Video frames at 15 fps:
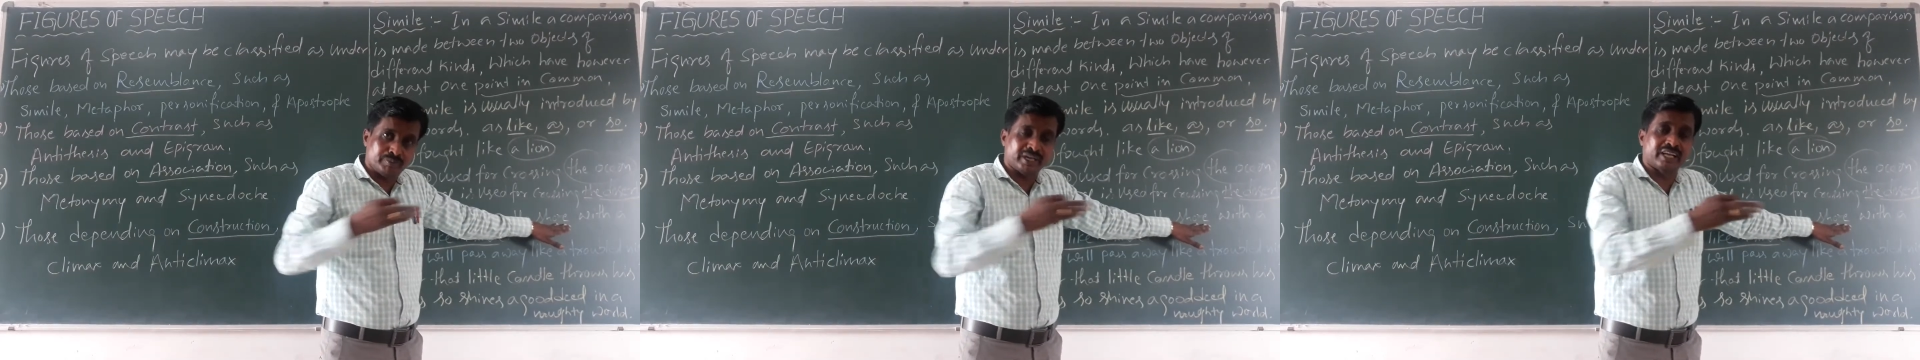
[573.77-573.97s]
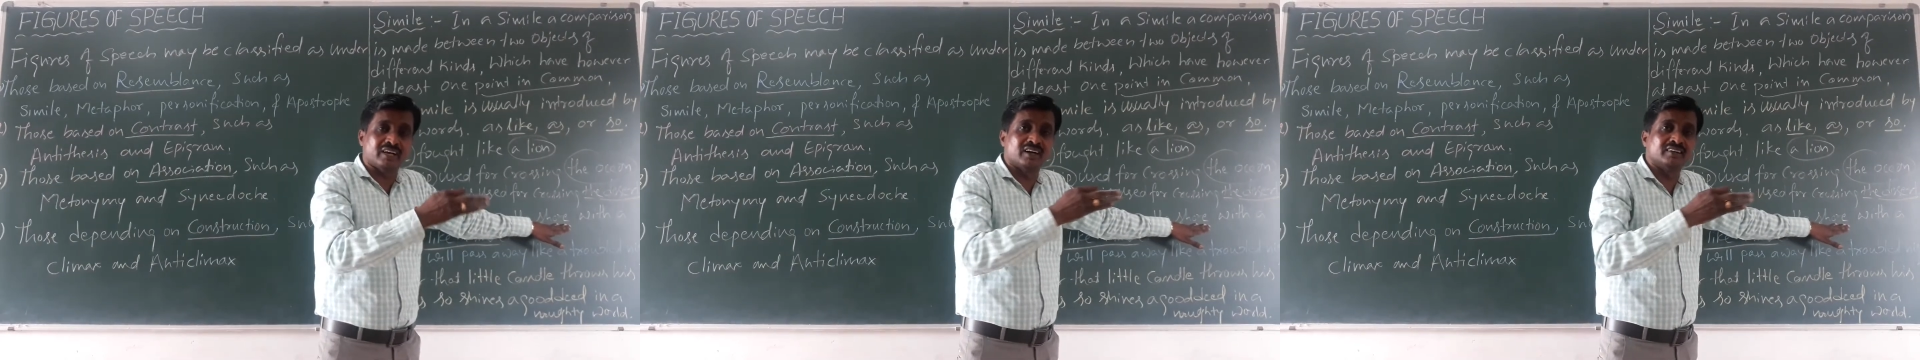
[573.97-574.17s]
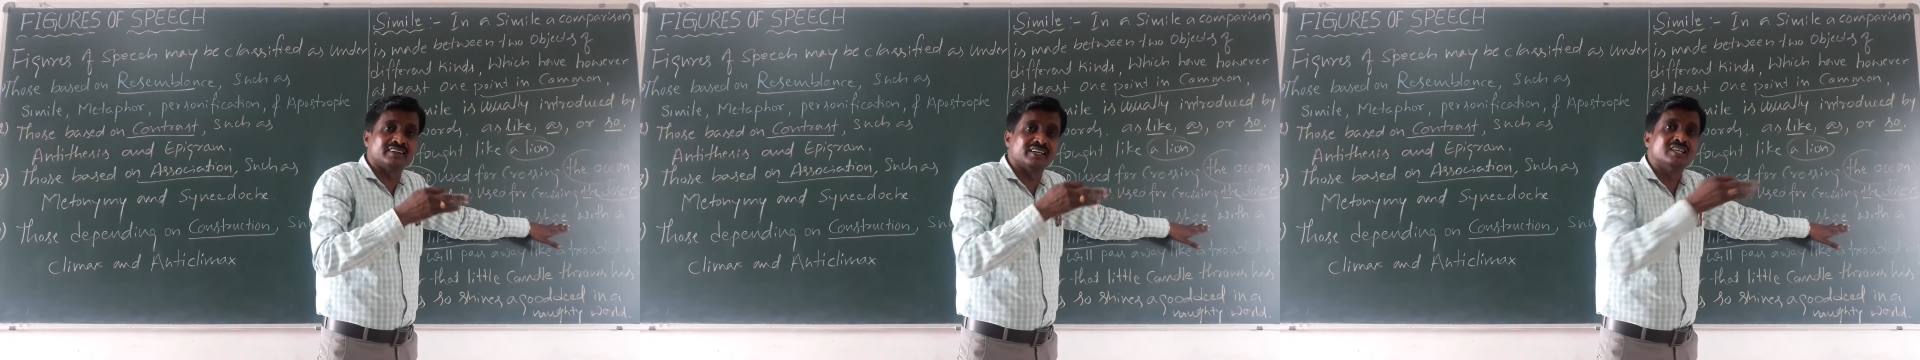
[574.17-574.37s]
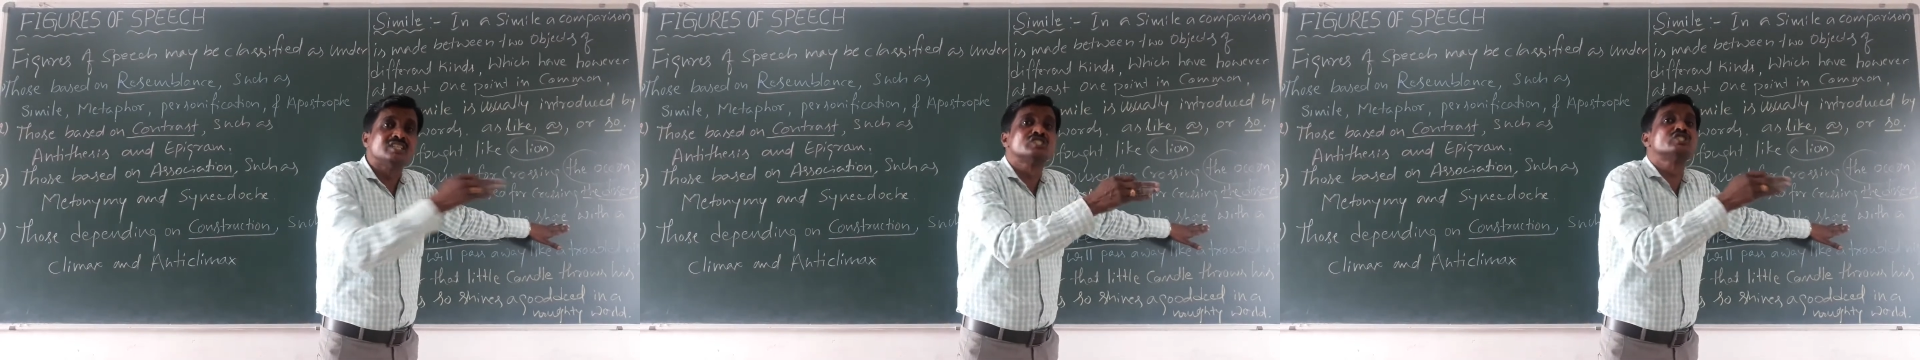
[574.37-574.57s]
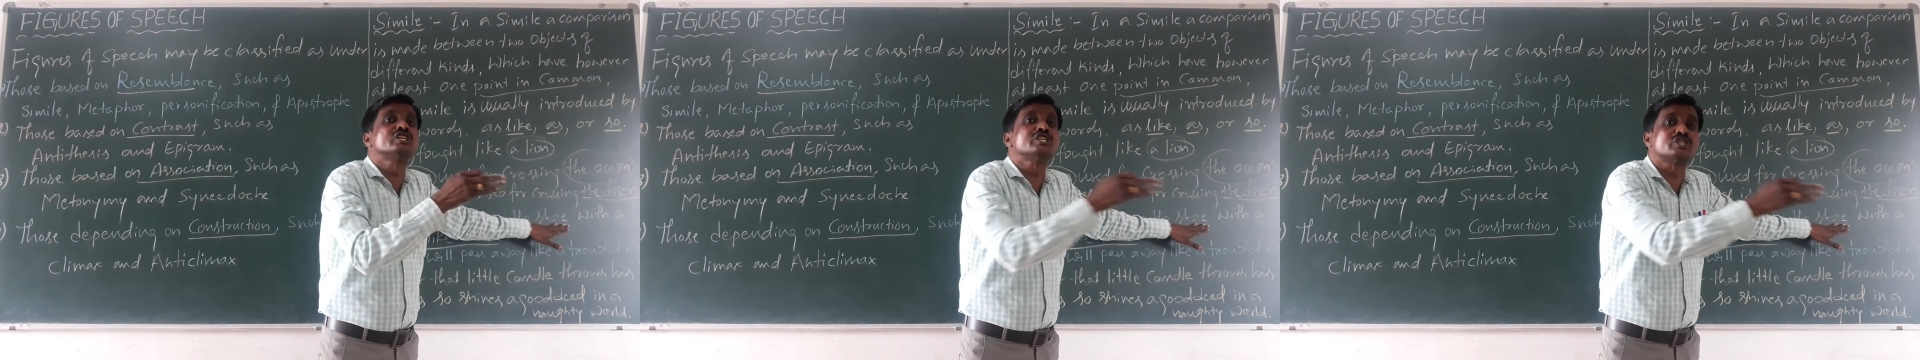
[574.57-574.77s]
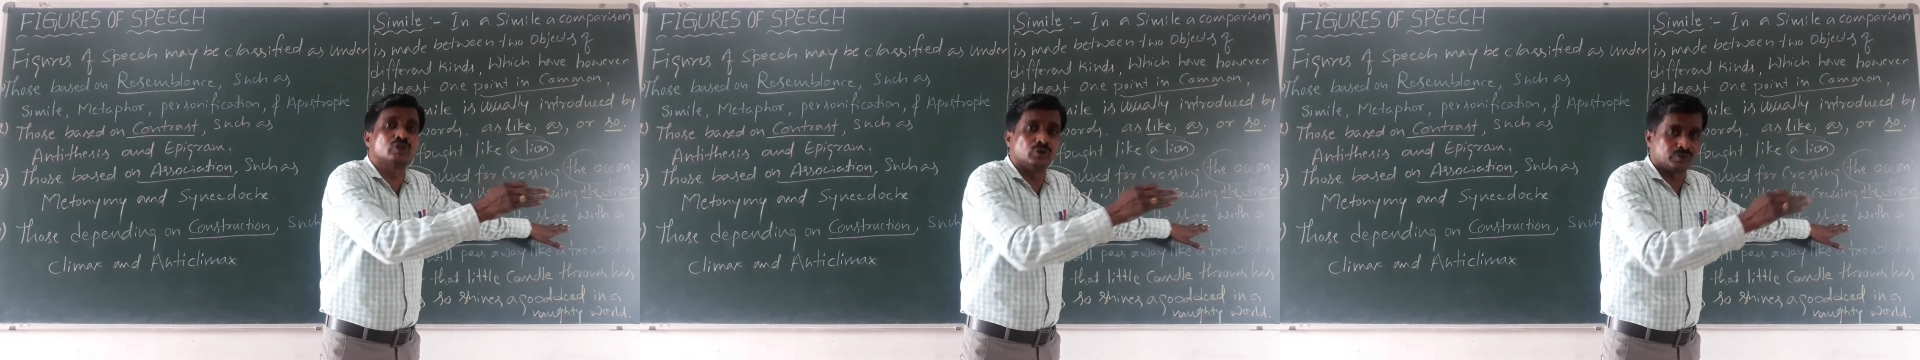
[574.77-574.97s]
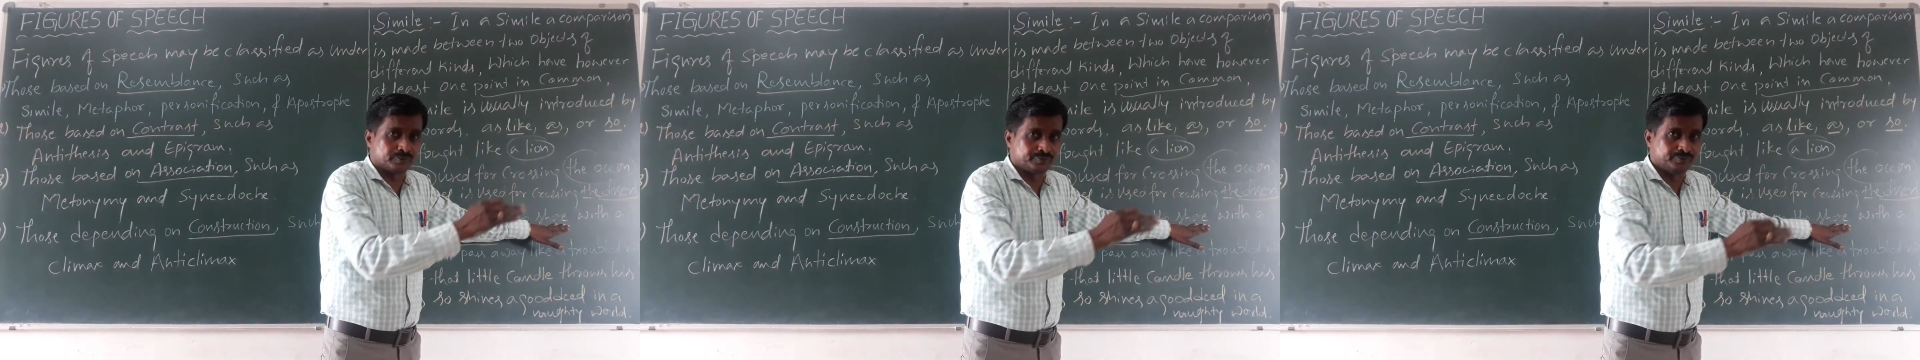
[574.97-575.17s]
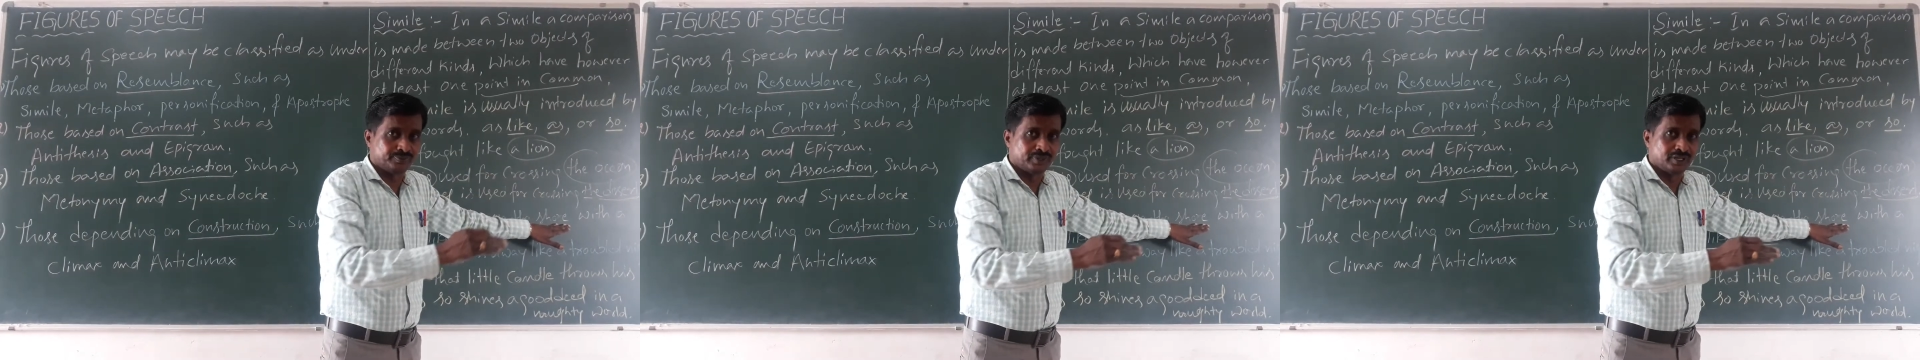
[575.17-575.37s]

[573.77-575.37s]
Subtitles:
like on the seashore,